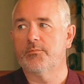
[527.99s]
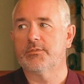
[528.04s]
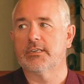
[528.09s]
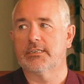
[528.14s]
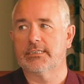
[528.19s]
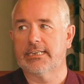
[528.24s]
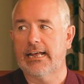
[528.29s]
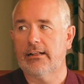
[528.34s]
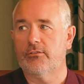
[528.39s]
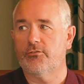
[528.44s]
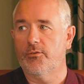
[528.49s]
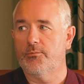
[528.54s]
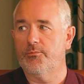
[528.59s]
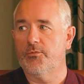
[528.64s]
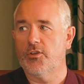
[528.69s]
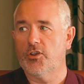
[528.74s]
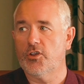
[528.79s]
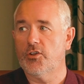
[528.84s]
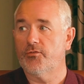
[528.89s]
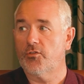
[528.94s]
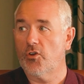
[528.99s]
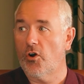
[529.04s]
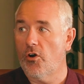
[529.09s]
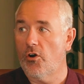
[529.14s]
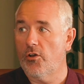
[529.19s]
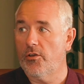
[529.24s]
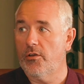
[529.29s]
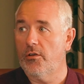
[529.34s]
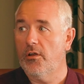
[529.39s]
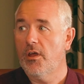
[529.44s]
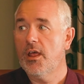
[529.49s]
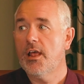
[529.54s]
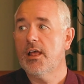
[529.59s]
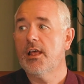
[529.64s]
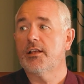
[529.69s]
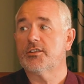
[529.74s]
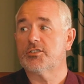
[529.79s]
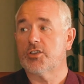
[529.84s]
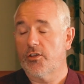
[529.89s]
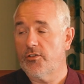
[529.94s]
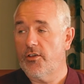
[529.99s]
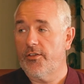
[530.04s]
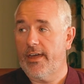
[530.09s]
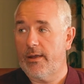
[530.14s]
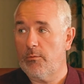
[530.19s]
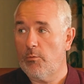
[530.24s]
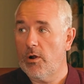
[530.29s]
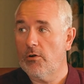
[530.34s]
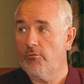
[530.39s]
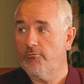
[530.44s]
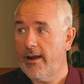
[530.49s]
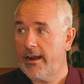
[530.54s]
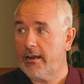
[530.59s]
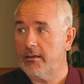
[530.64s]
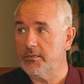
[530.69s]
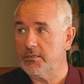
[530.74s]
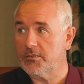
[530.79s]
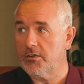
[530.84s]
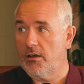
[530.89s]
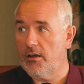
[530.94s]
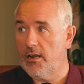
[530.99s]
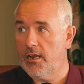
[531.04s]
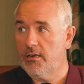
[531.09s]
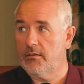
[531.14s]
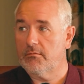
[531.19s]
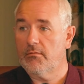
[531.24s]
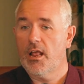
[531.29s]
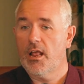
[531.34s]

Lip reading: to tell them that you've gone, so that they will reconcile it.